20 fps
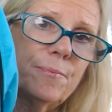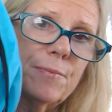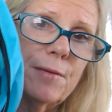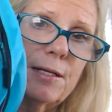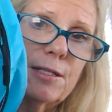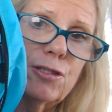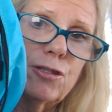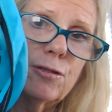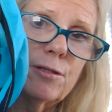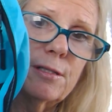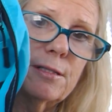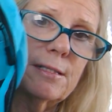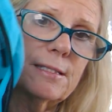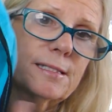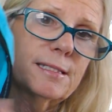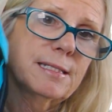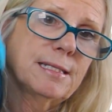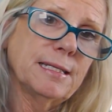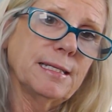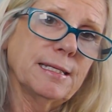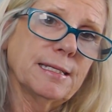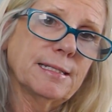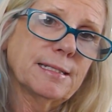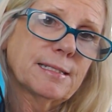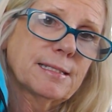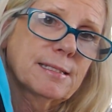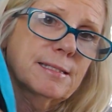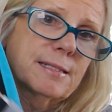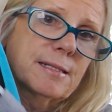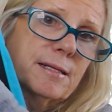As you can see,
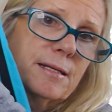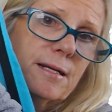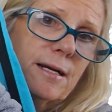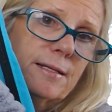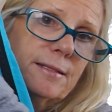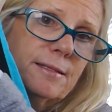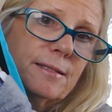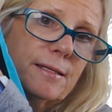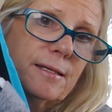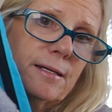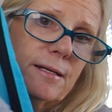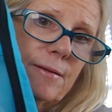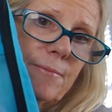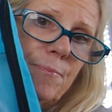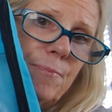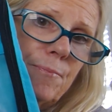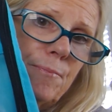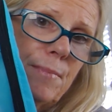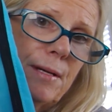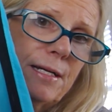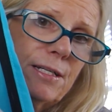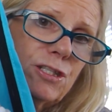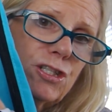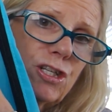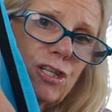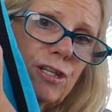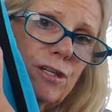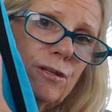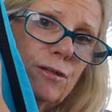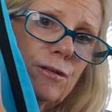it's got the mesh
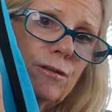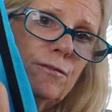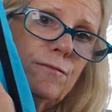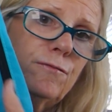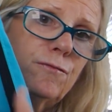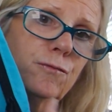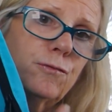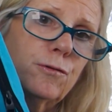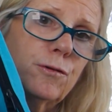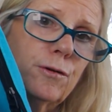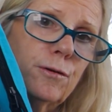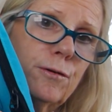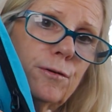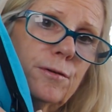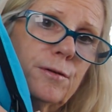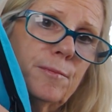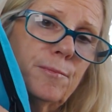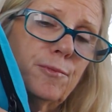here for